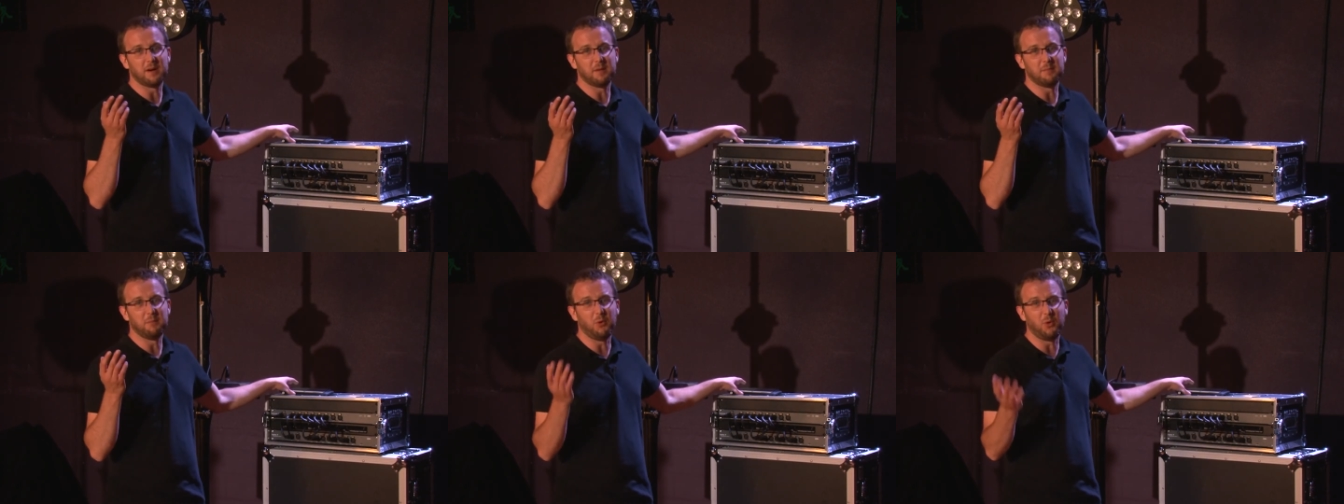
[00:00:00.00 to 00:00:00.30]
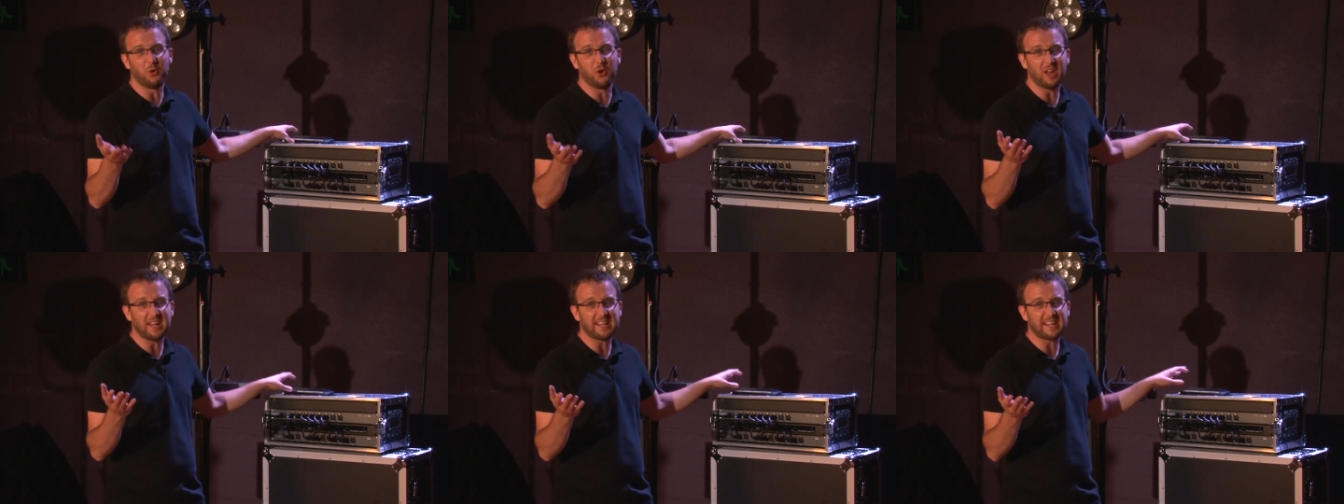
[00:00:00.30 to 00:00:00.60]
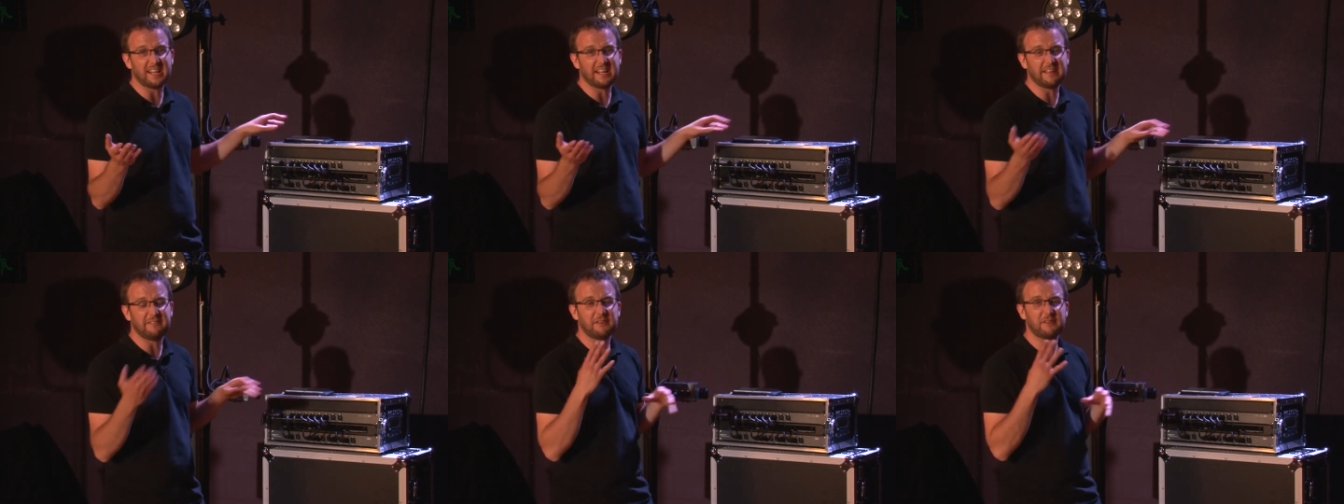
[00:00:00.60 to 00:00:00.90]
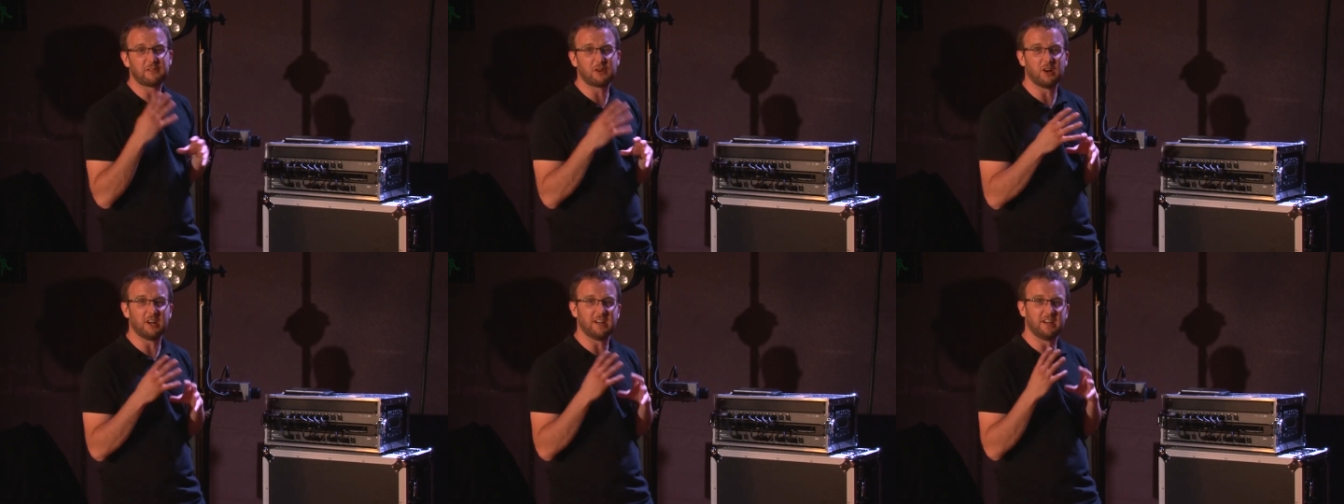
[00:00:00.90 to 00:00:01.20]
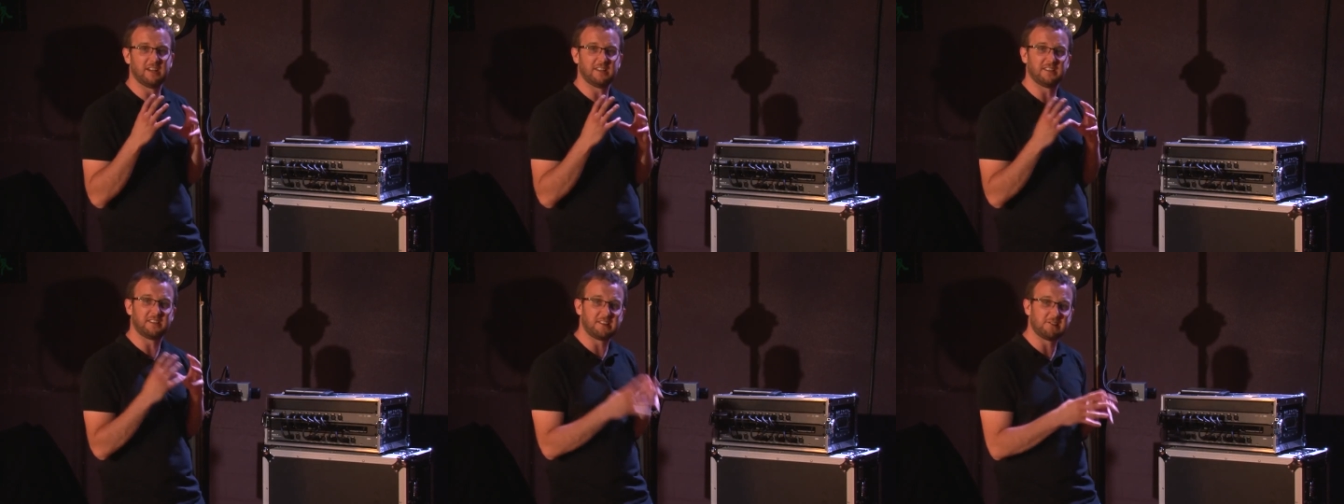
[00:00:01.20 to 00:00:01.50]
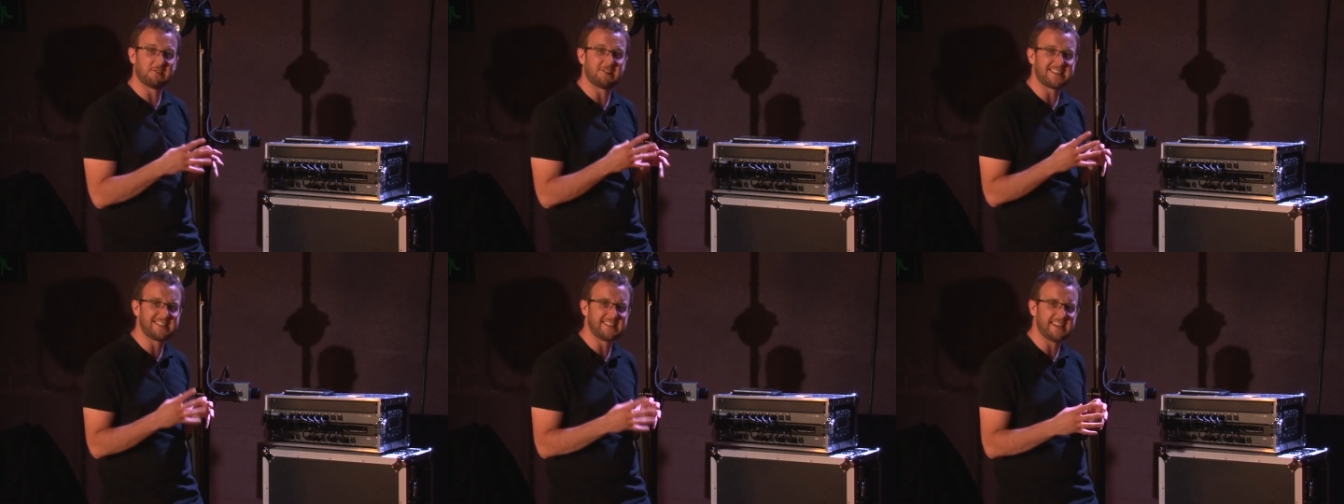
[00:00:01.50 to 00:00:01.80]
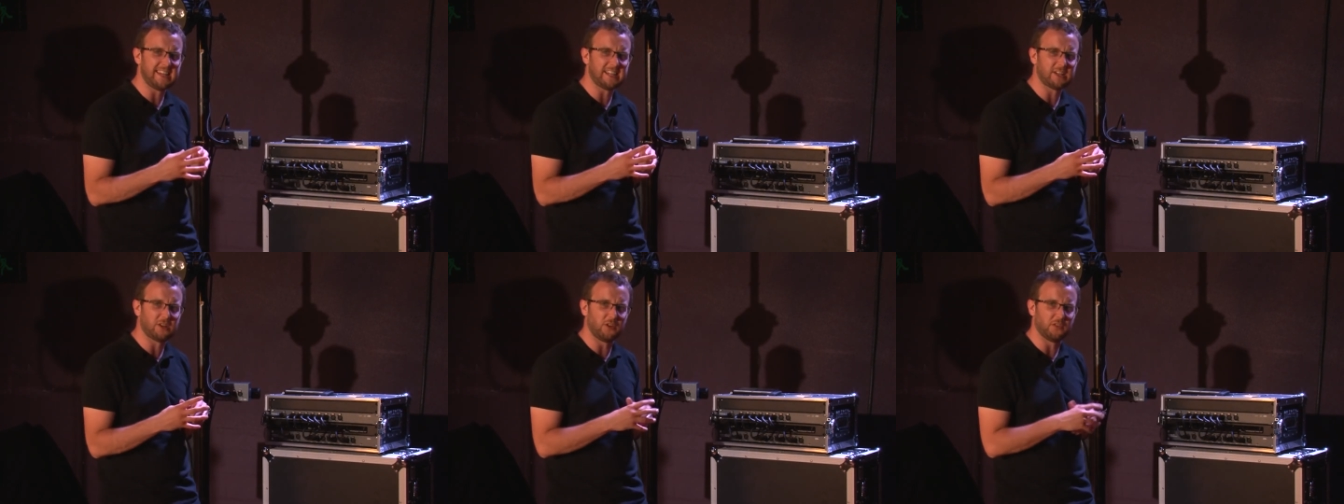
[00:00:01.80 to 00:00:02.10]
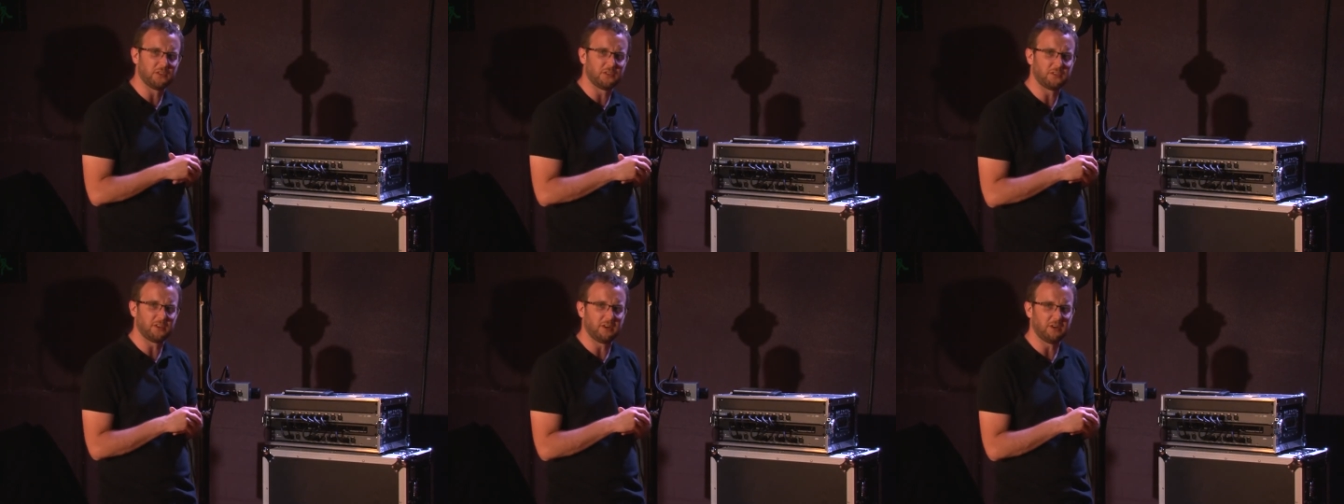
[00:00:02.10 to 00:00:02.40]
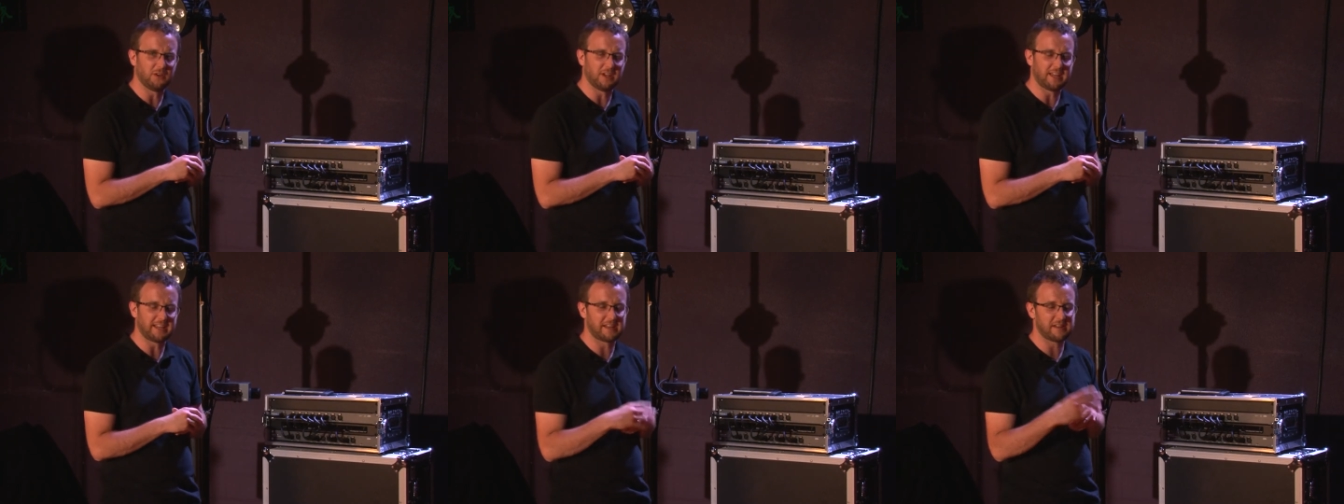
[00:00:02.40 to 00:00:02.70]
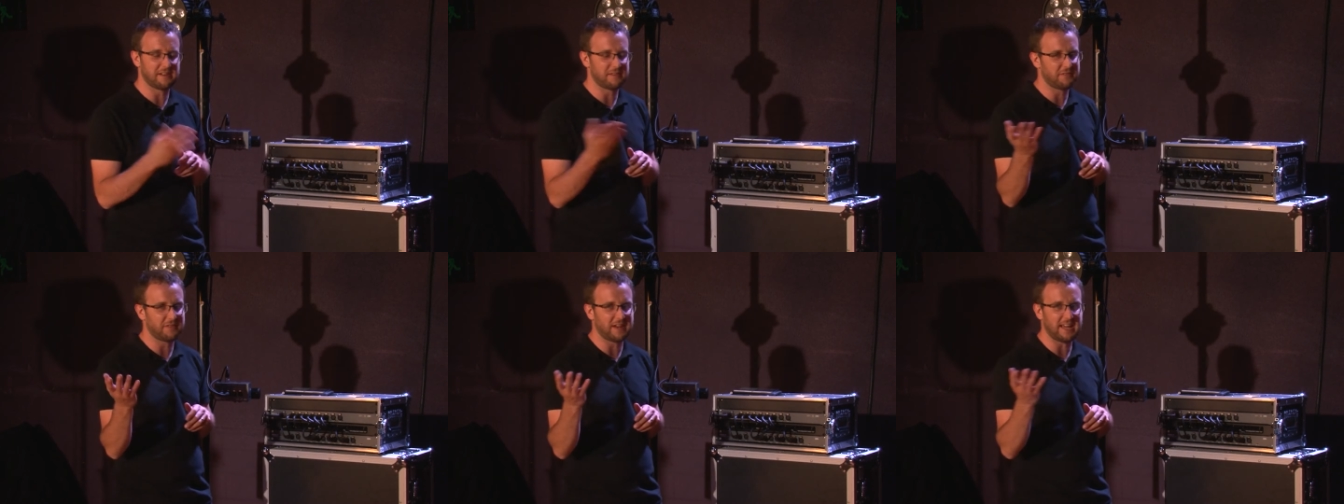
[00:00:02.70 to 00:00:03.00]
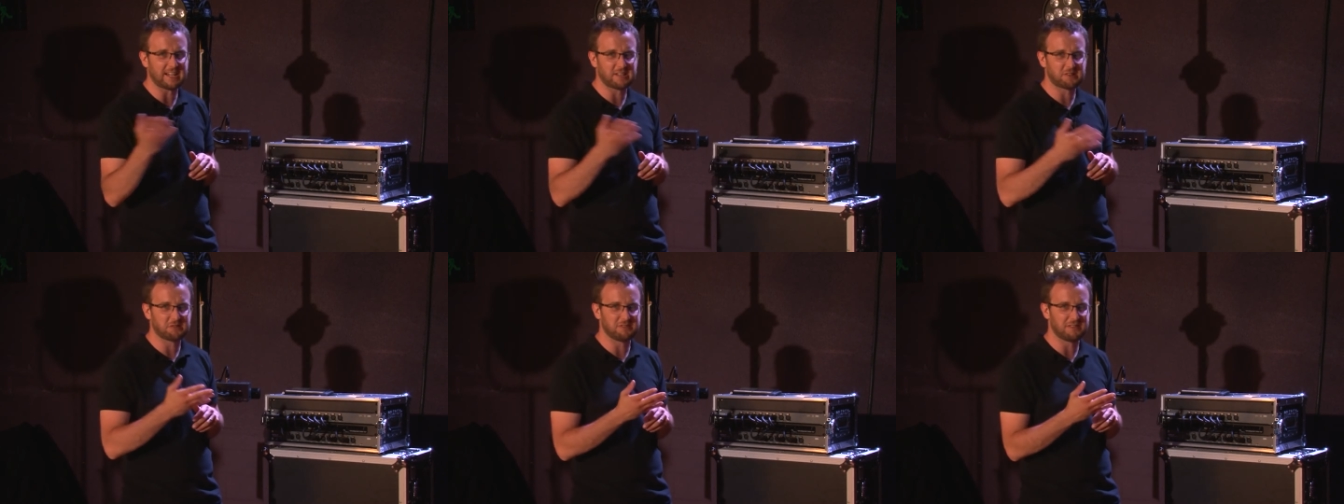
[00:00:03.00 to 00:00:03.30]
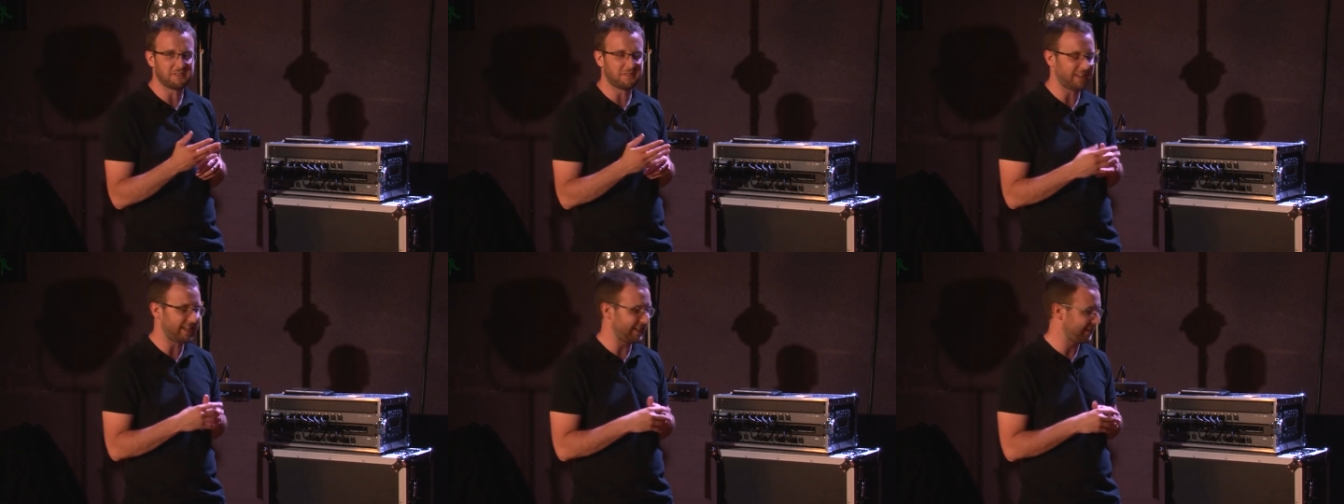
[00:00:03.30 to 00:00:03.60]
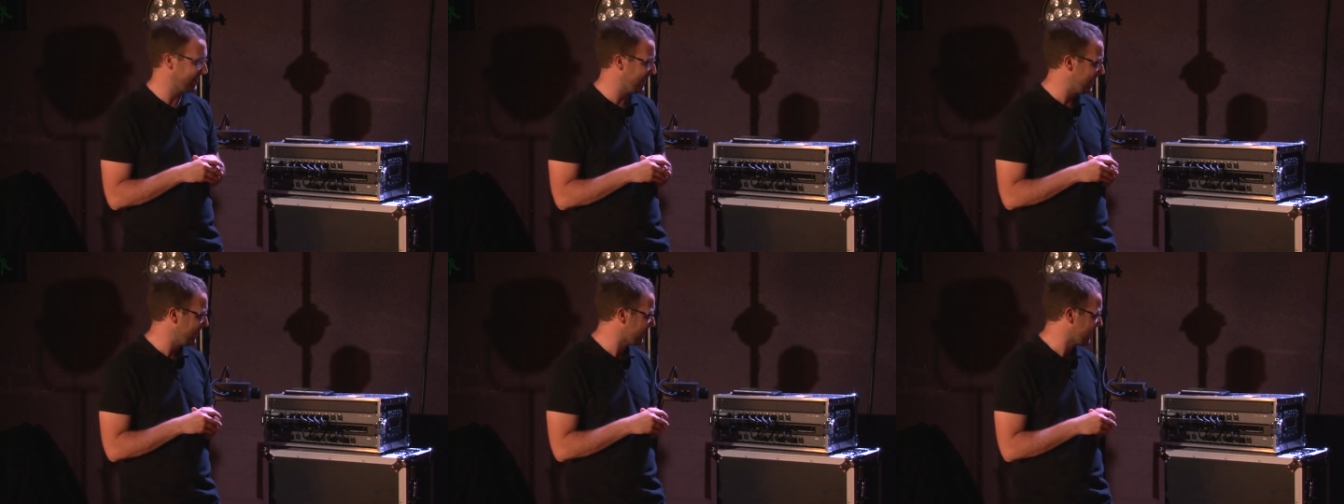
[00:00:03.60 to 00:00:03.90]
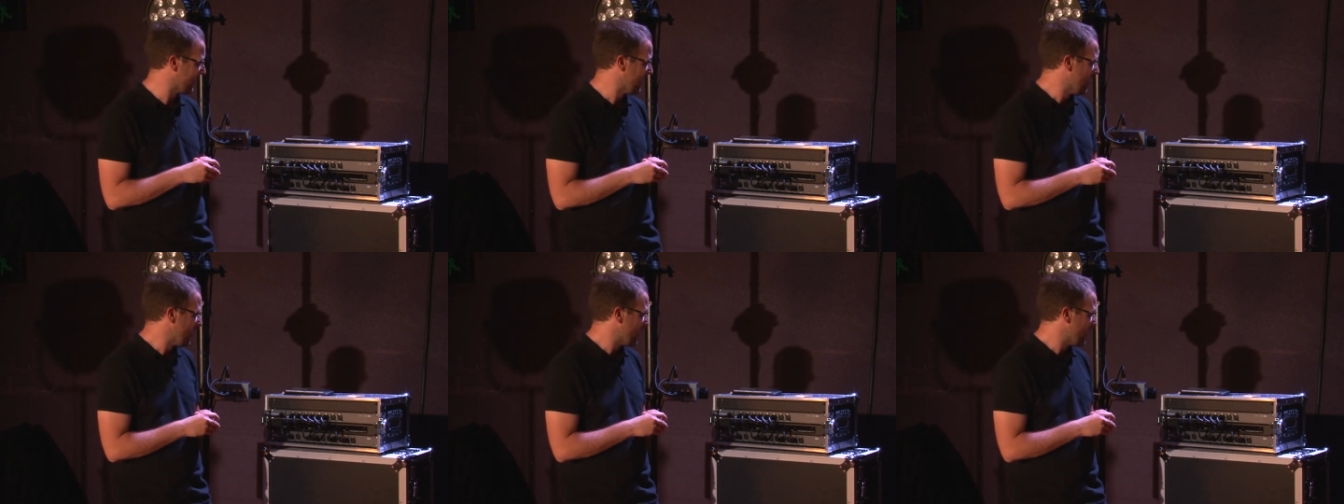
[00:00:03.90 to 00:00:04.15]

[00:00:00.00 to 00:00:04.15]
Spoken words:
more likely, if you've got a 088 console, like a Flex or a Flex S,